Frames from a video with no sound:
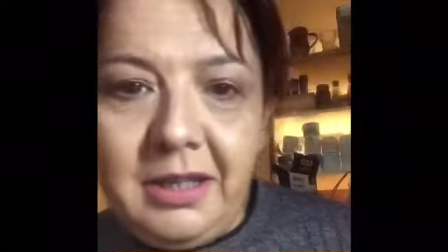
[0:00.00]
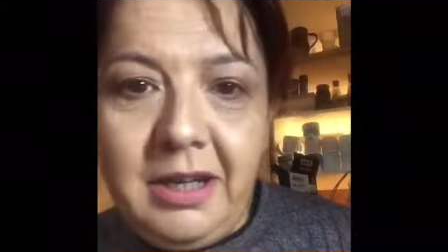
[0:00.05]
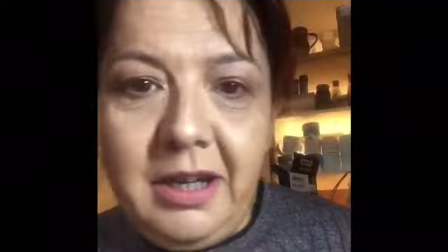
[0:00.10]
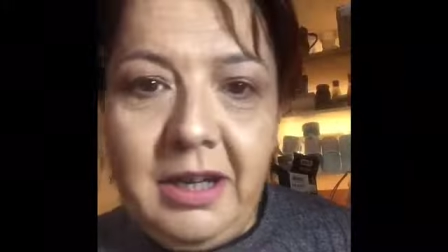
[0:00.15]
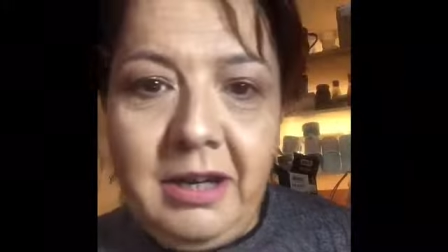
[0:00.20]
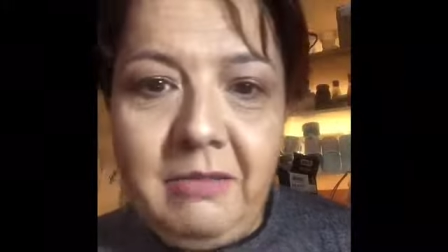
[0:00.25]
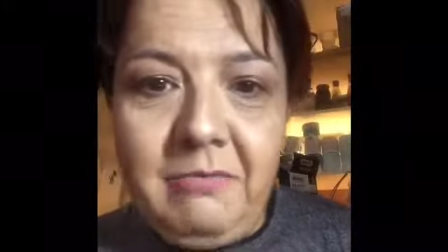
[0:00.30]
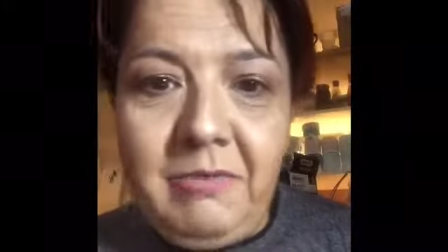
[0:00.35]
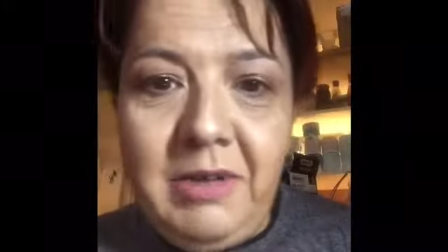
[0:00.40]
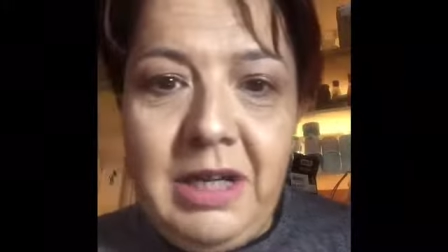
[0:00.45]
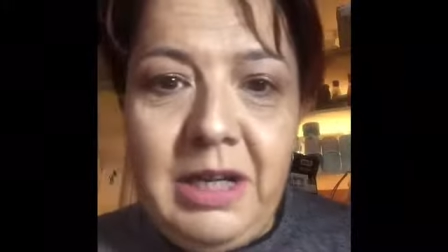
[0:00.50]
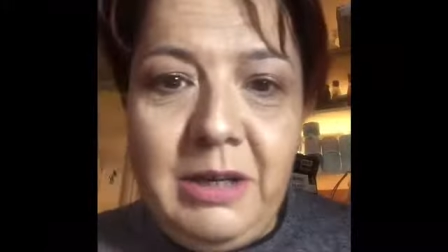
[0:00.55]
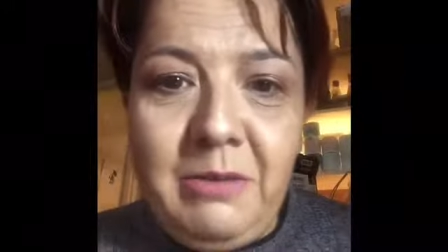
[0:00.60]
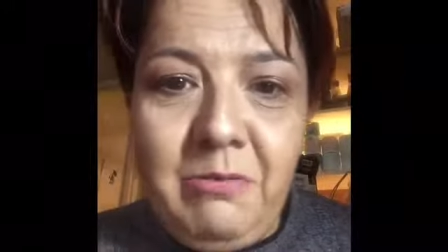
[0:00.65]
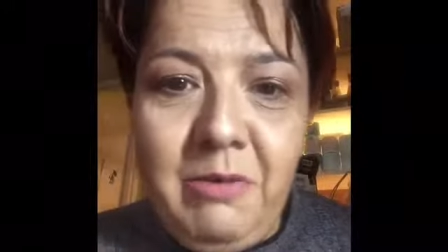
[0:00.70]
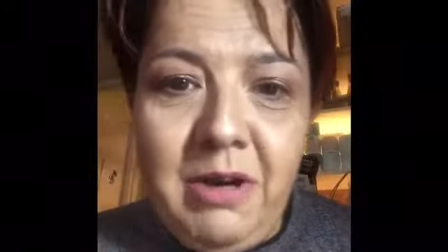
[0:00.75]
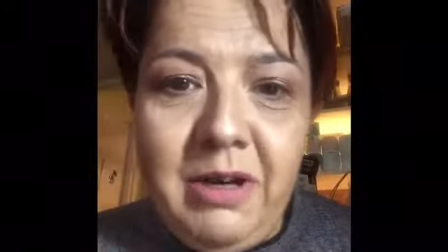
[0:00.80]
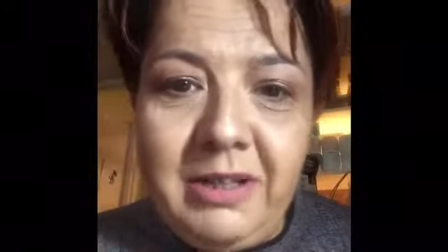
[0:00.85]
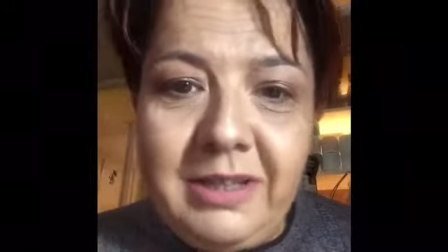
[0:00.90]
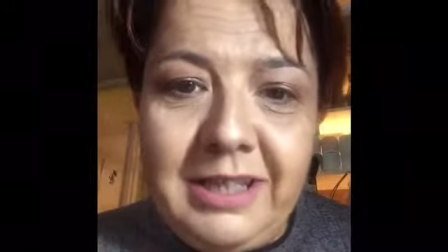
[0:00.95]
uh, really
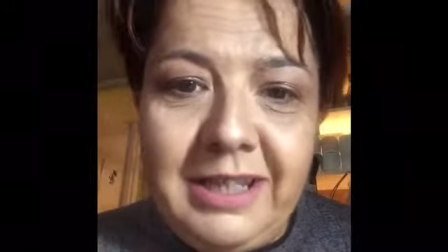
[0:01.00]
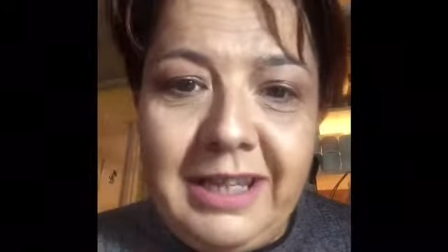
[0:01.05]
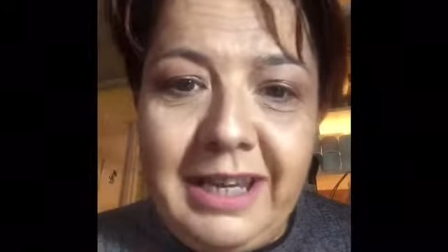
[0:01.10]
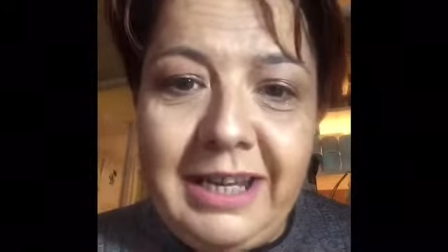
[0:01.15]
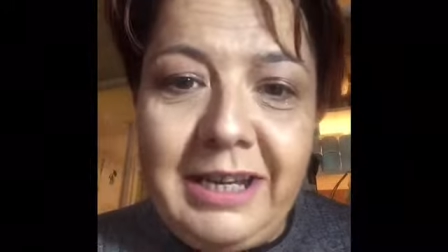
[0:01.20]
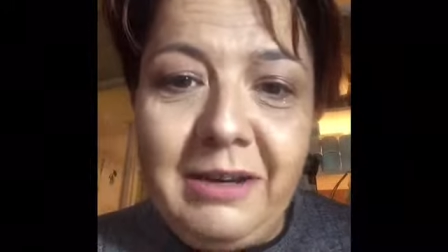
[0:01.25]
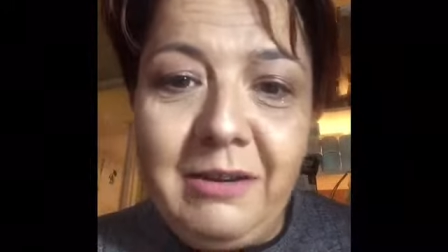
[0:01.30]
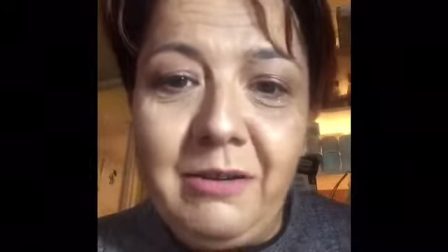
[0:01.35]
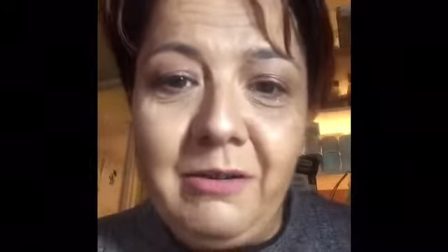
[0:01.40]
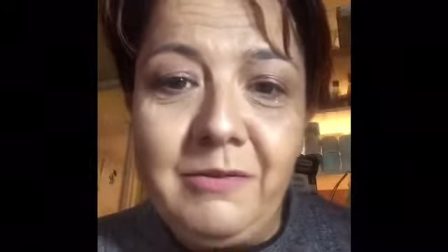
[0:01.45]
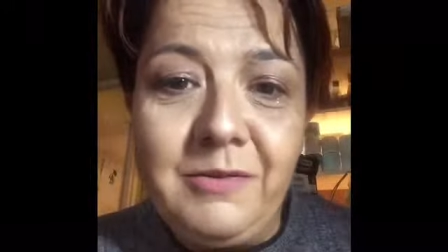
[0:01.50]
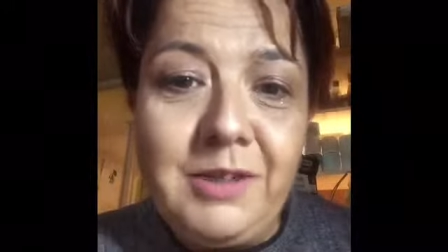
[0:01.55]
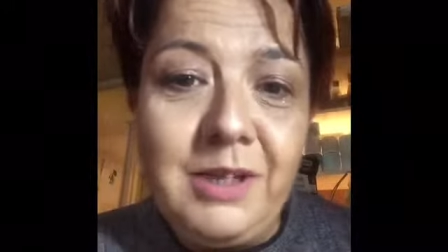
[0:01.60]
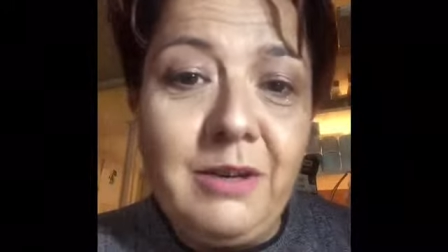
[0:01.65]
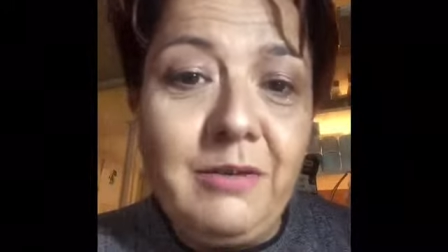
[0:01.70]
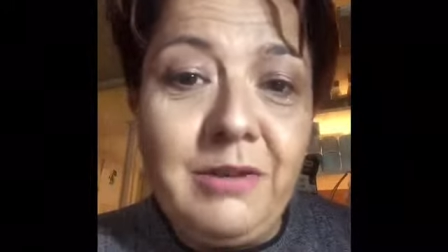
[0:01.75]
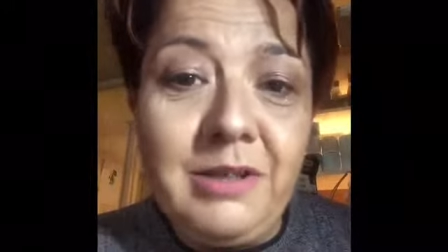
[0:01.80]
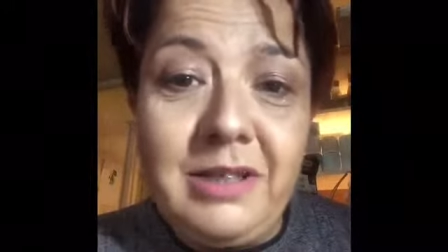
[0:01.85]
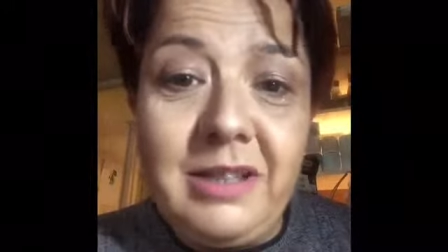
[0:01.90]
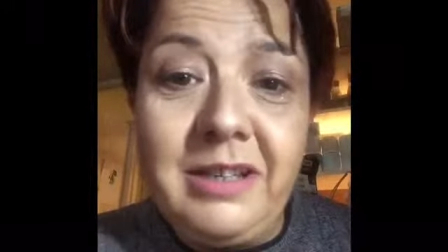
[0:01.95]
work to get it off.
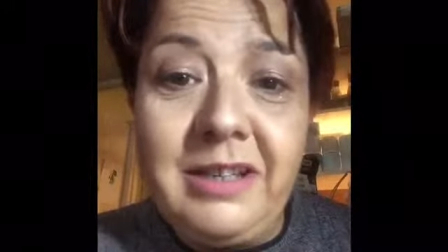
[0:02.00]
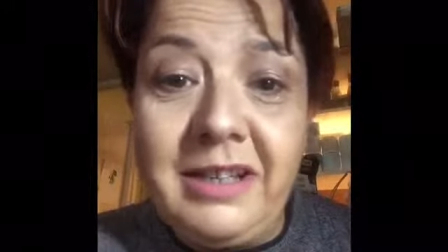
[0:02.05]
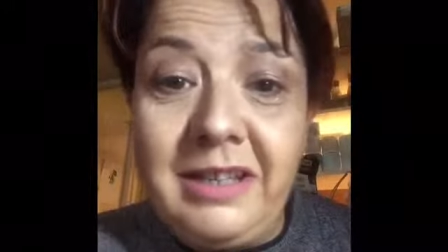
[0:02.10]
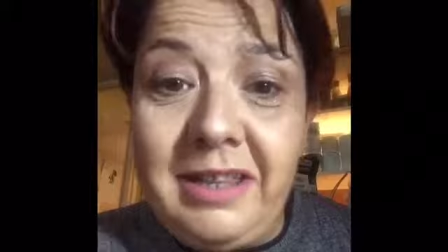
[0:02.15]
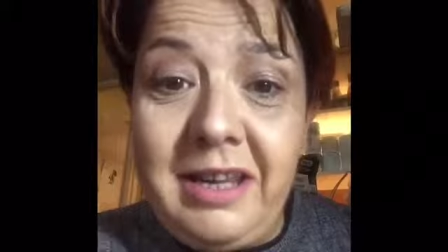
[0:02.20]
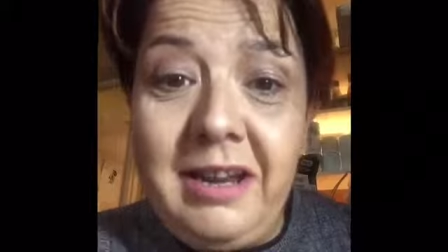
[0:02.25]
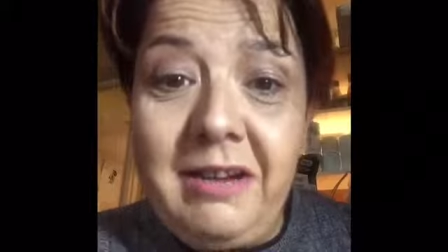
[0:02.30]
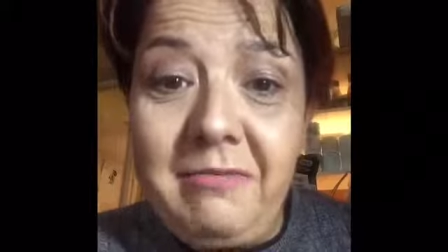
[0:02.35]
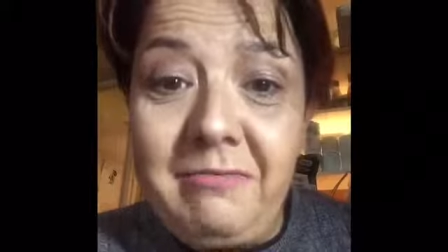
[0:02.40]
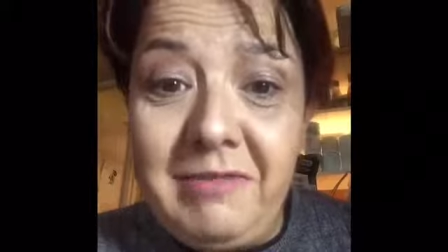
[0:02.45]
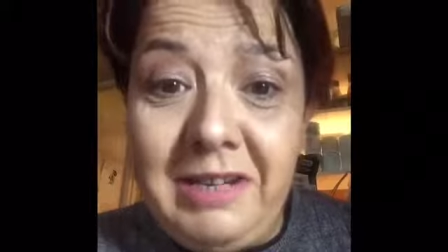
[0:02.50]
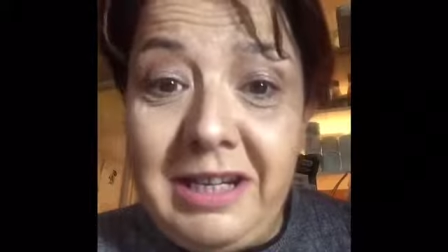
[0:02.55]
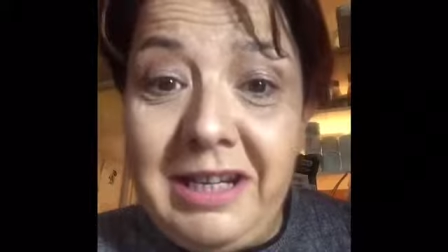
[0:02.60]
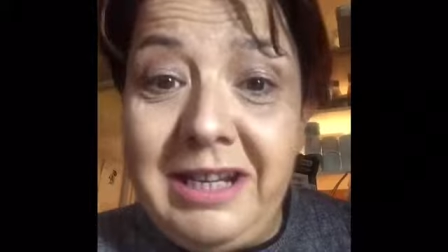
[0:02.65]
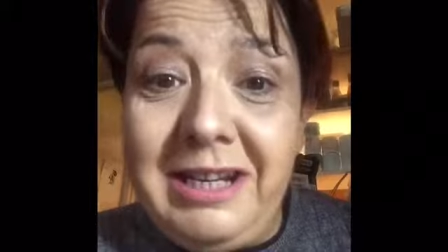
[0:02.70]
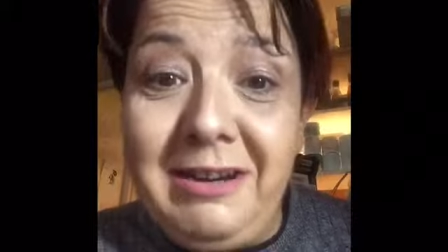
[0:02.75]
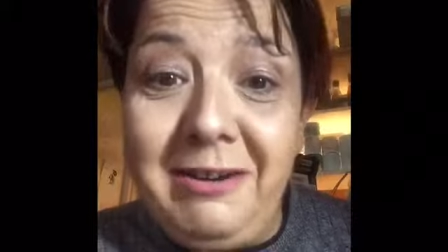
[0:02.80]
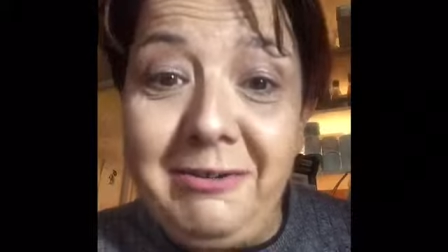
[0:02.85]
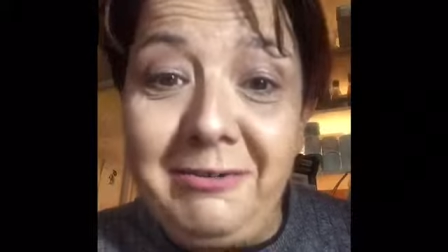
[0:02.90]
So it they are really